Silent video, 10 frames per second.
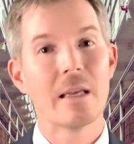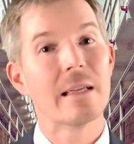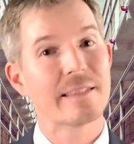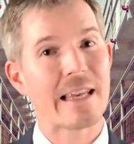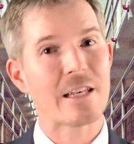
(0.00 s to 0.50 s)

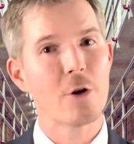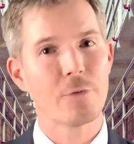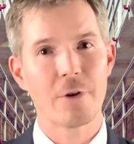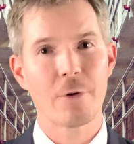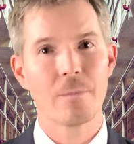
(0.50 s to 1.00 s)
Take note
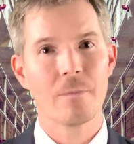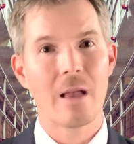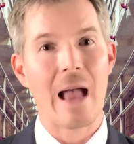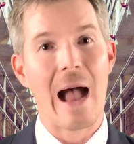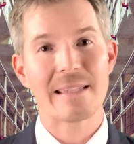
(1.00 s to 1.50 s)
though,
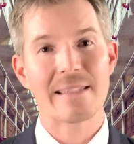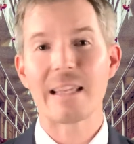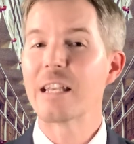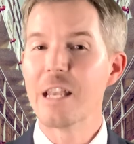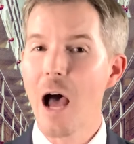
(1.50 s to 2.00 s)
I said
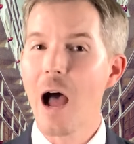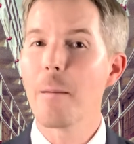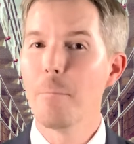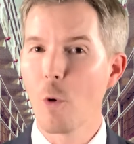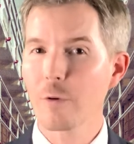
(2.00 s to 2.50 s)
not
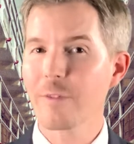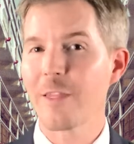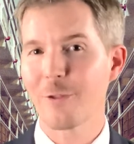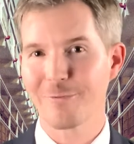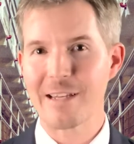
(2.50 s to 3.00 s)
more than
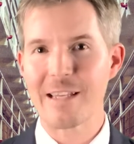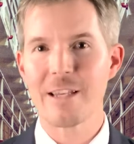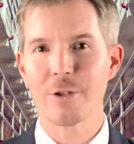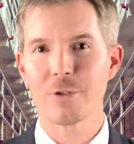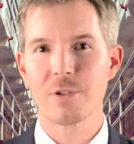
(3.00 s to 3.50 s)
3
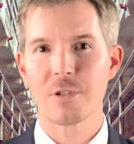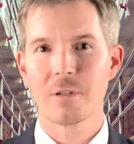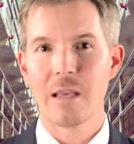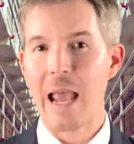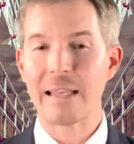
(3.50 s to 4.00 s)
years
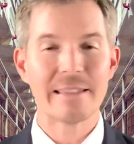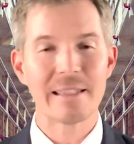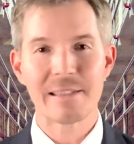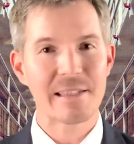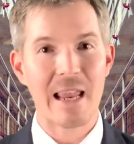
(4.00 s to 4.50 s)
and didn't
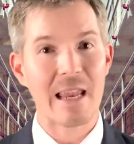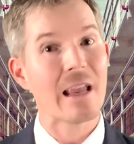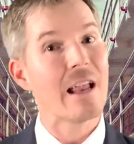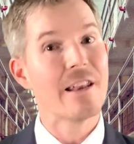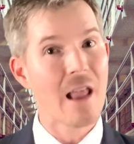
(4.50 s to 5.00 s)
say
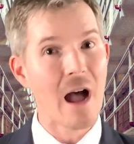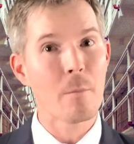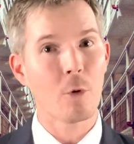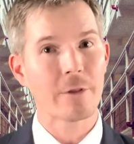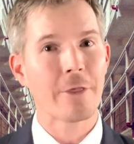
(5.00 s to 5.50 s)
not
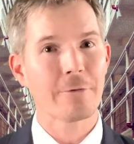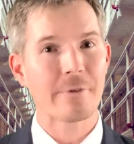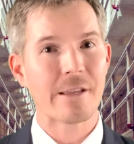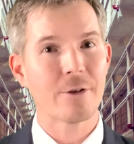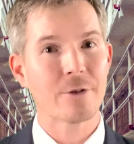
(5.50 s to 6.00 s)
more than 3
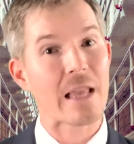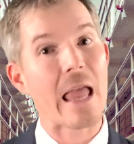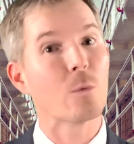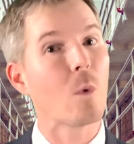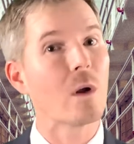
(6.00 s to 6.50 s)
years
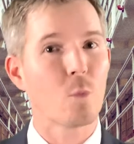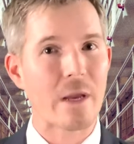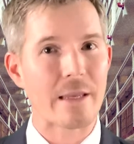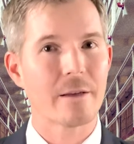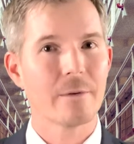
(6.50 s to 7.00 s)
and 1
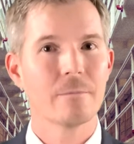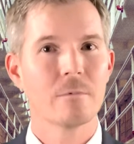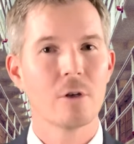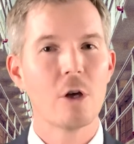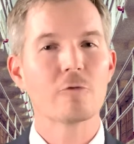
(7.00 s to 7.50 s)
week.
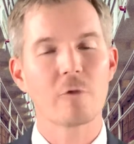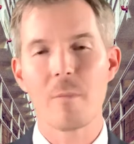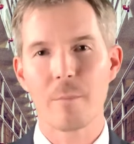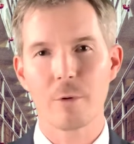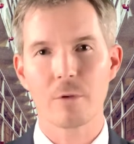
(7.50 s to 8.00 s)

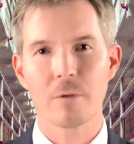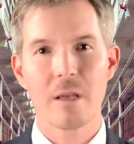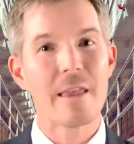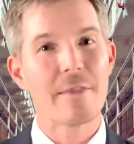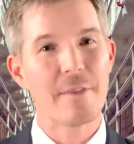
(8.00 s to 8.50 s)
Remember,
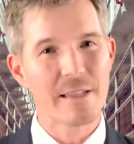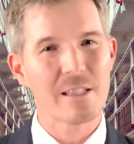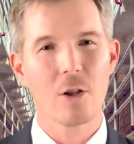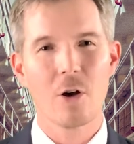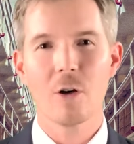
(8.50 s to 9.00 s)
this
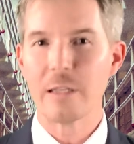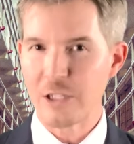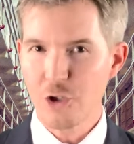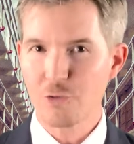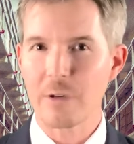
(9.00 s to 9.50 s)
law is
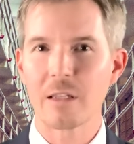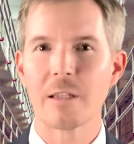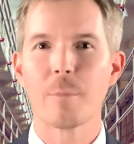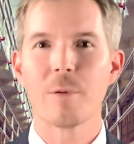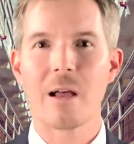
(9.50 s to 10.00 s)
strictly
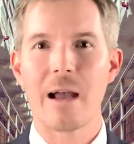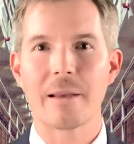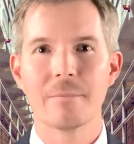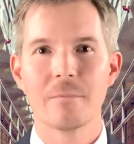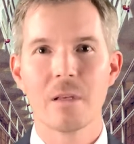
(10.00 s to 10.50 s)
applied,
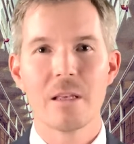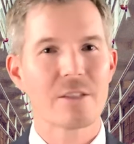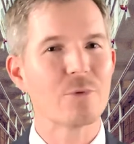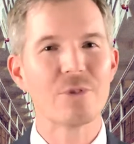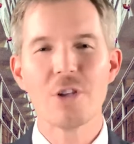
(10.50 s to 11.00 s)
so
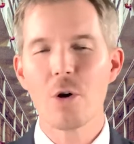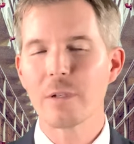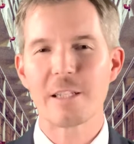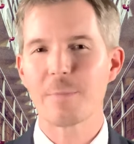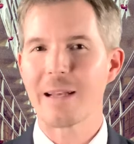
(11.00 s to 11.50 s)
don't
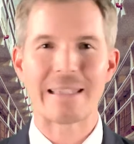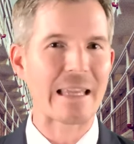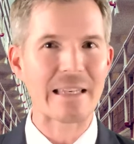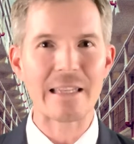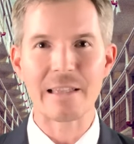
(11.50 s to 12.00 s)
expect
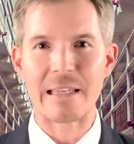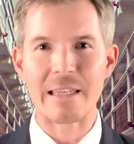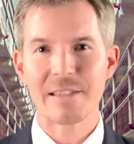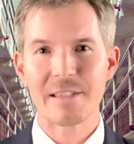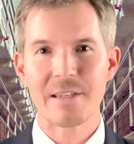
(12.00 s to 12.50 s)
any
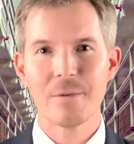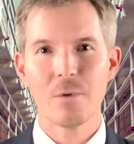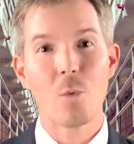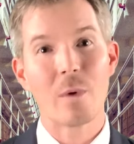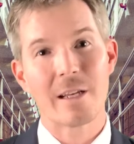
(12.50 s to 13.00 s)
leniency
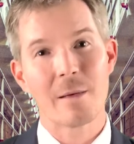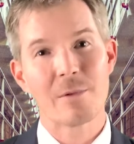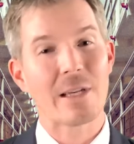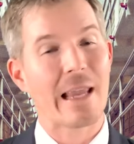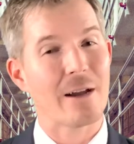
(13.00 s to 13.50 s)
when it comes to
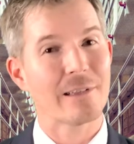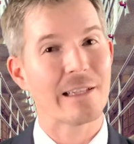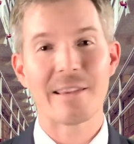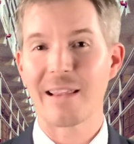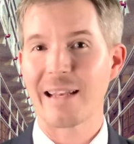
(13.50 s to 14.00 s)

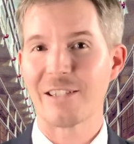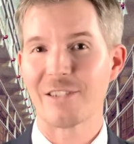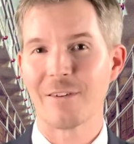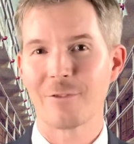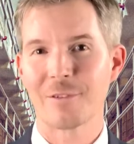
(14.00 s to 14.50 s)
calculating that age
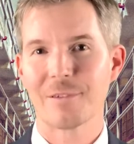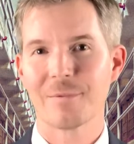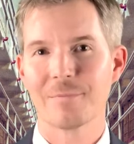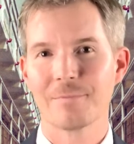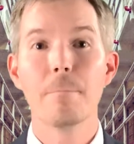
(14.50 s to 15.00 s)
difference.
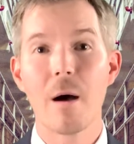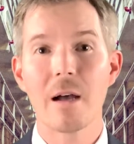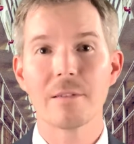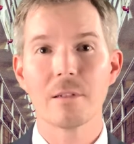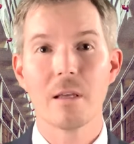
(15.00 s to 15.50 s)
But